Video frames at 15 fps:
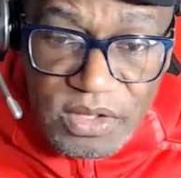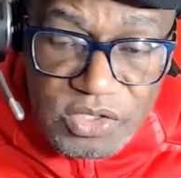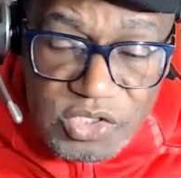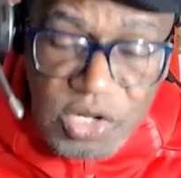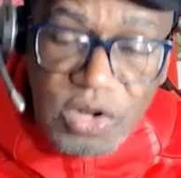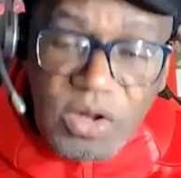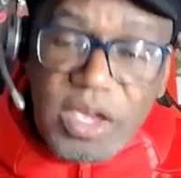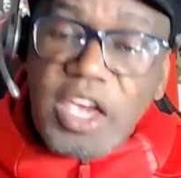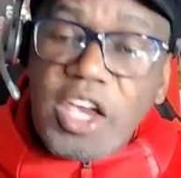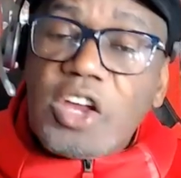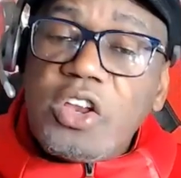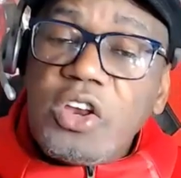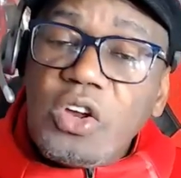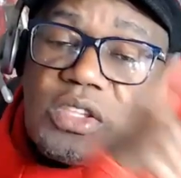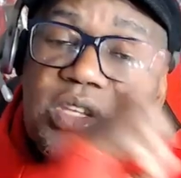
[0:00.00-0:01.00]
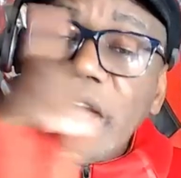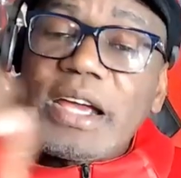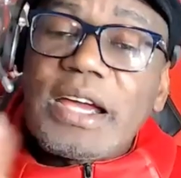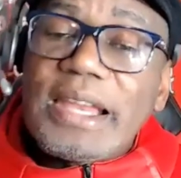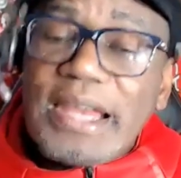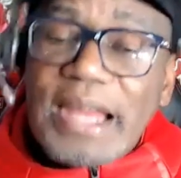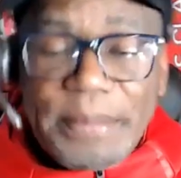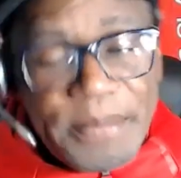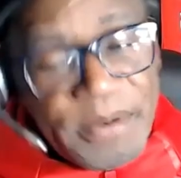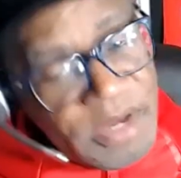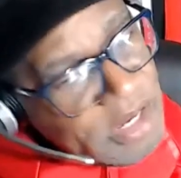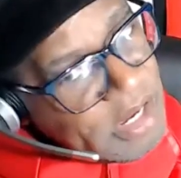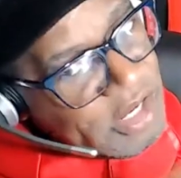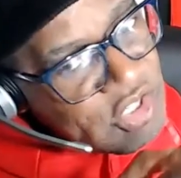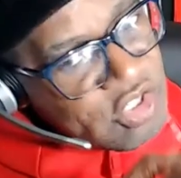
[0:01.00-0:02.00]
So, including club
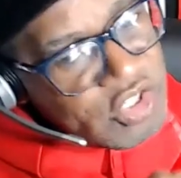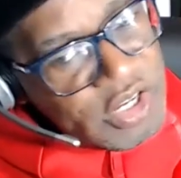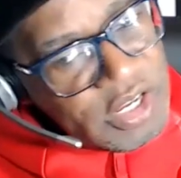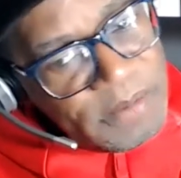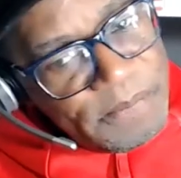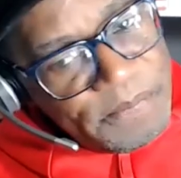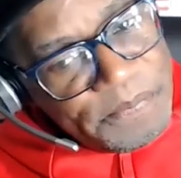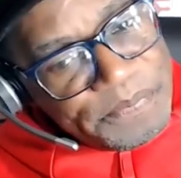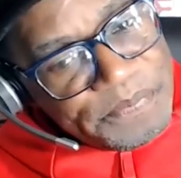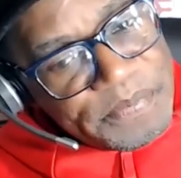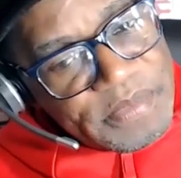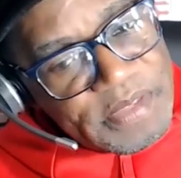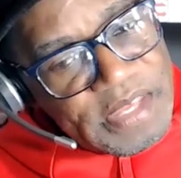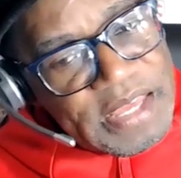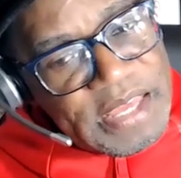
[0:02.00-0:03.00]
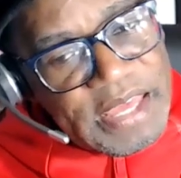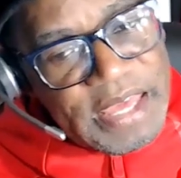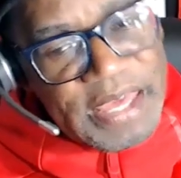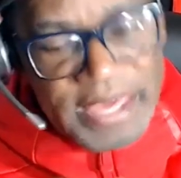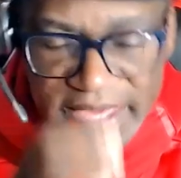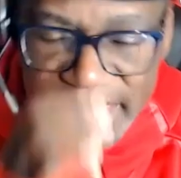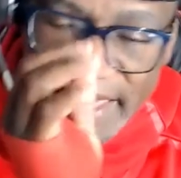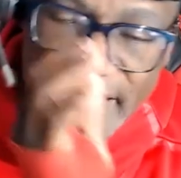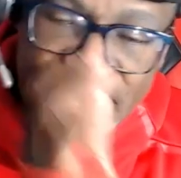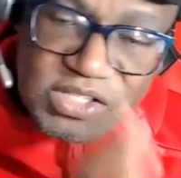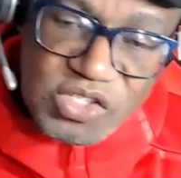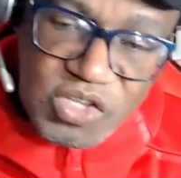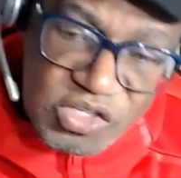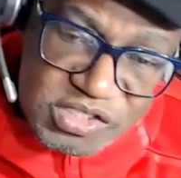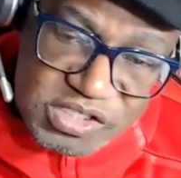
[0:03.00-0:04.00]
and country, he
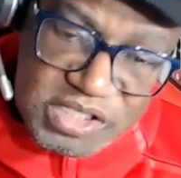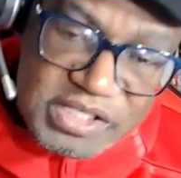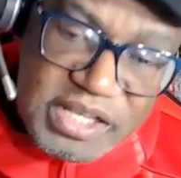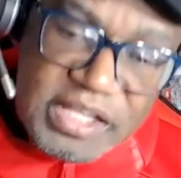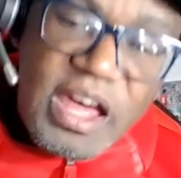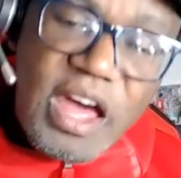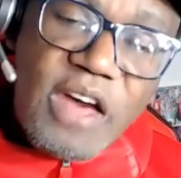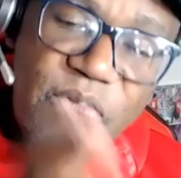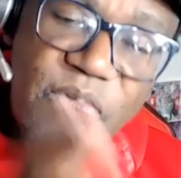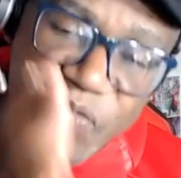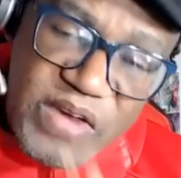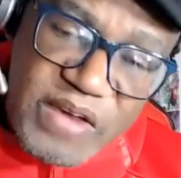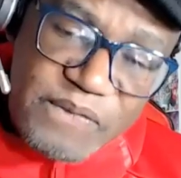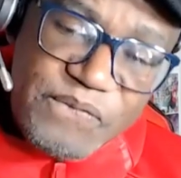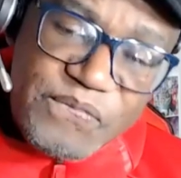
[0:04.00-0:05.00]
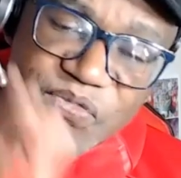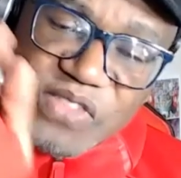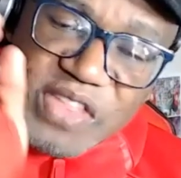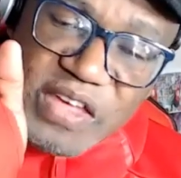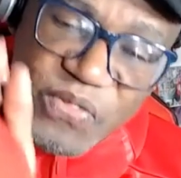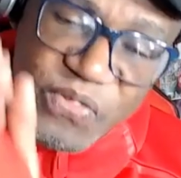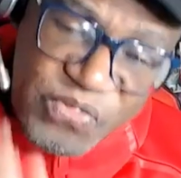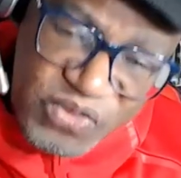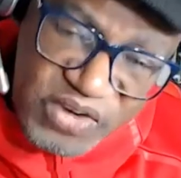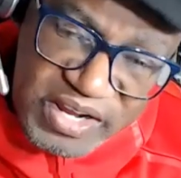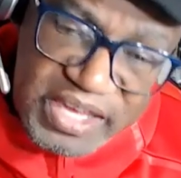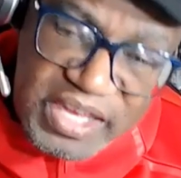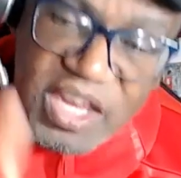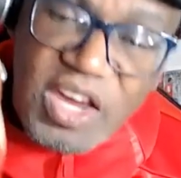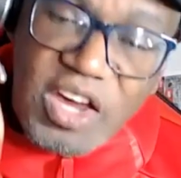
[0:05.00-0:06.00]
has conceded
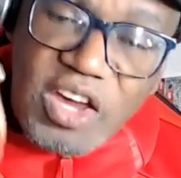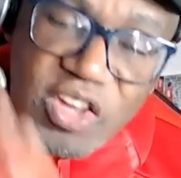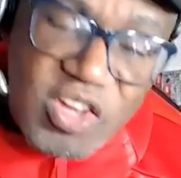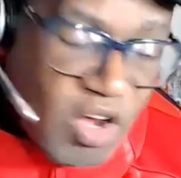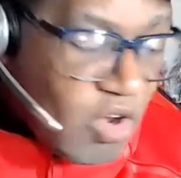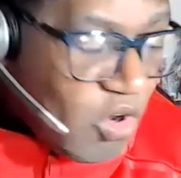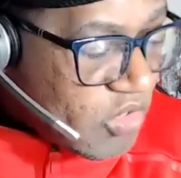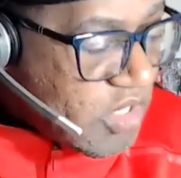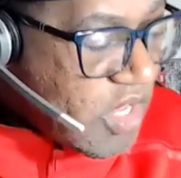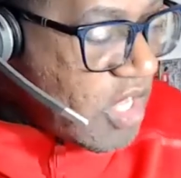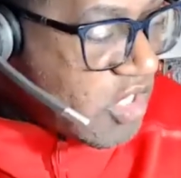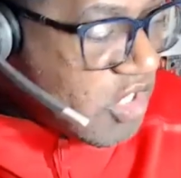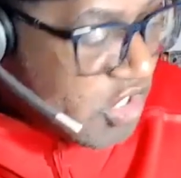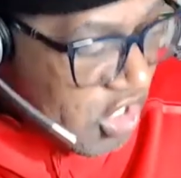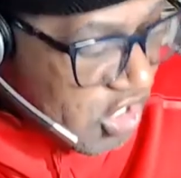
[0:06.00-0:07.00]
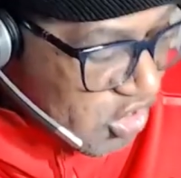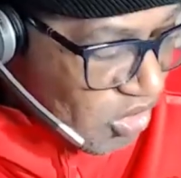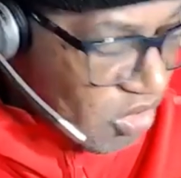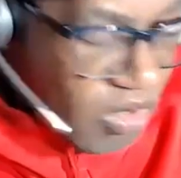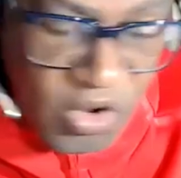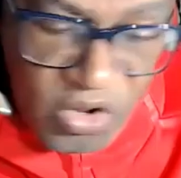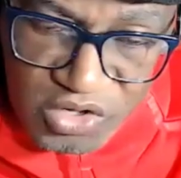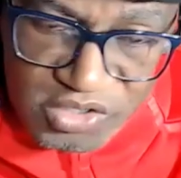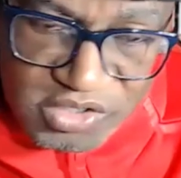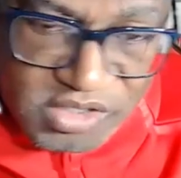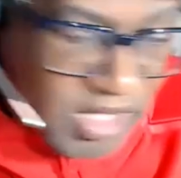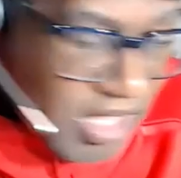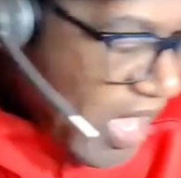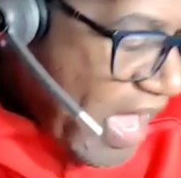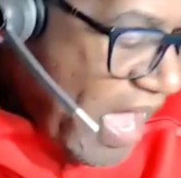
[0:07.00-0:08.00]
53 goals since August.
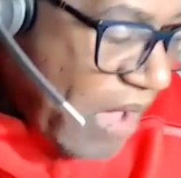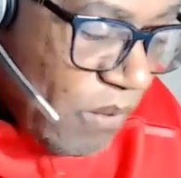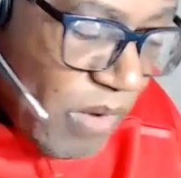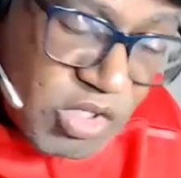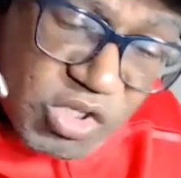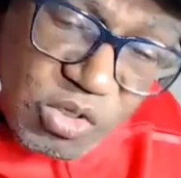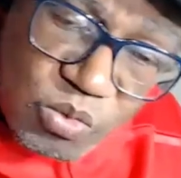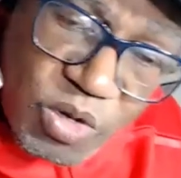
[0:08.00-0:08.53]
I went to